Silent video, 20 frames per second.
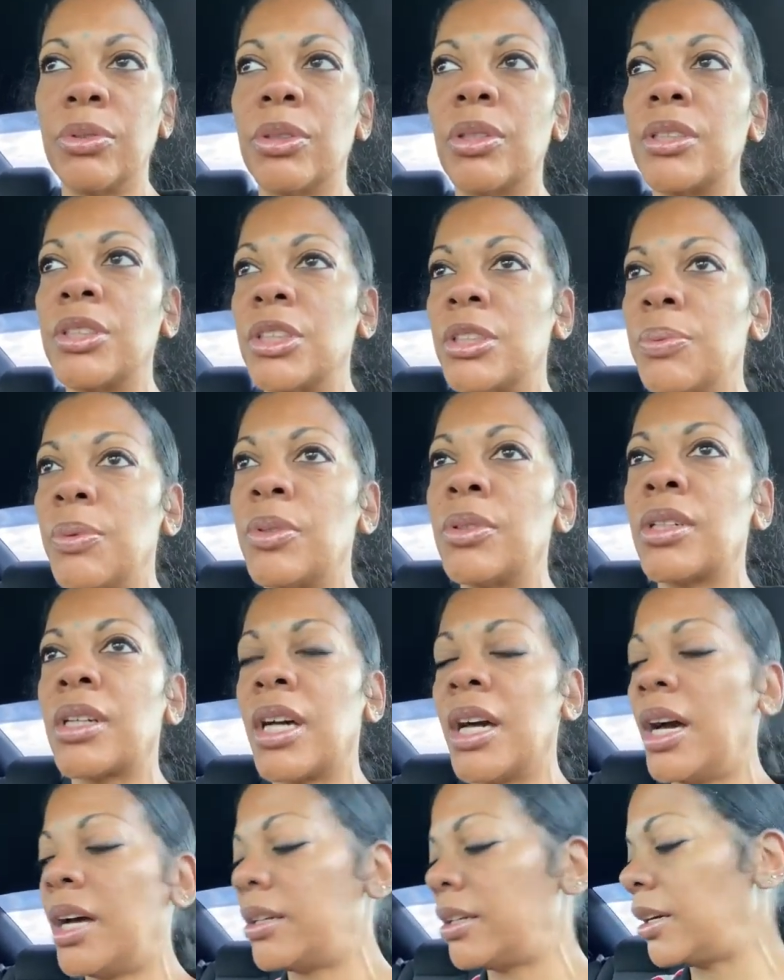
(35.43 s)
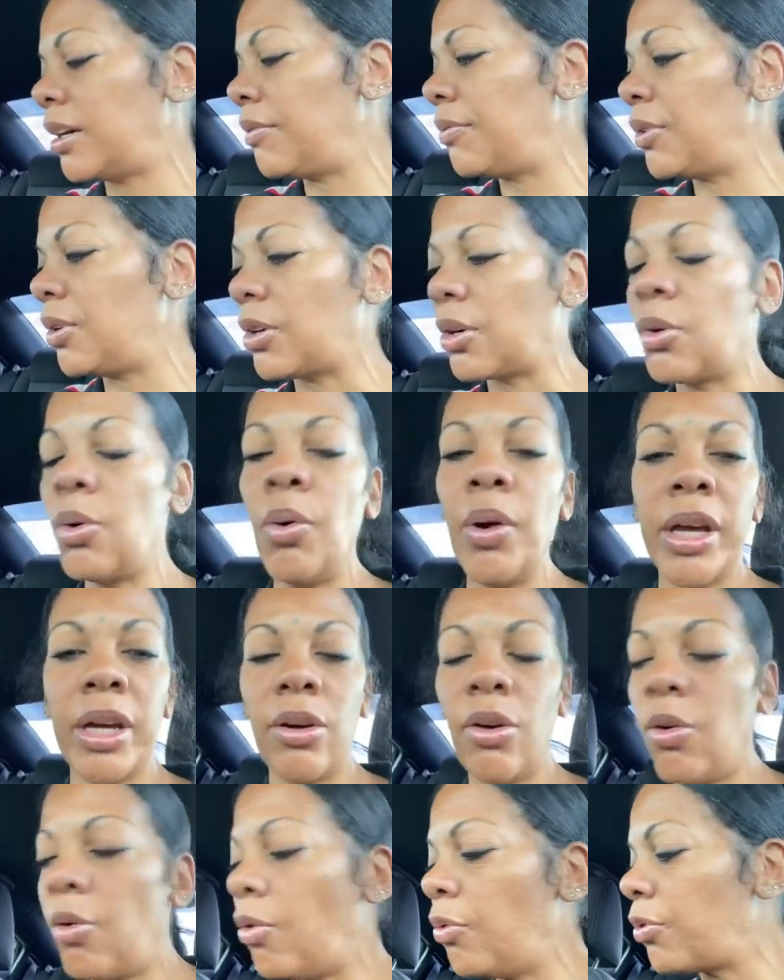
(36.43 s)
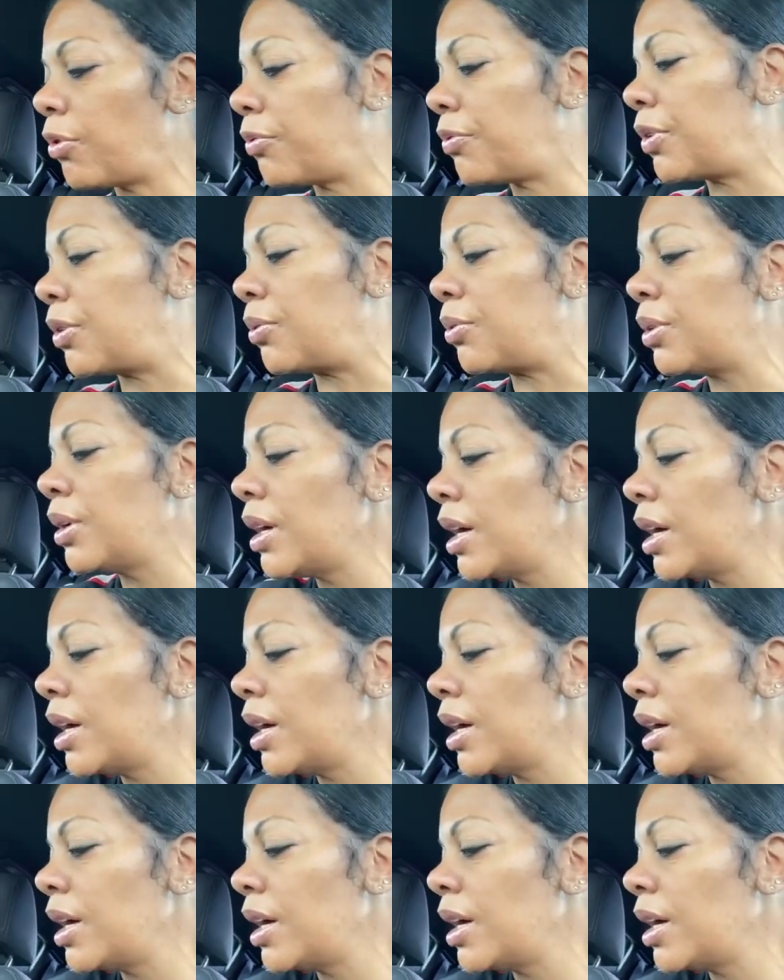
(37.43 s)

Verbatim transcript: So I just want to kind of give you a quick overview.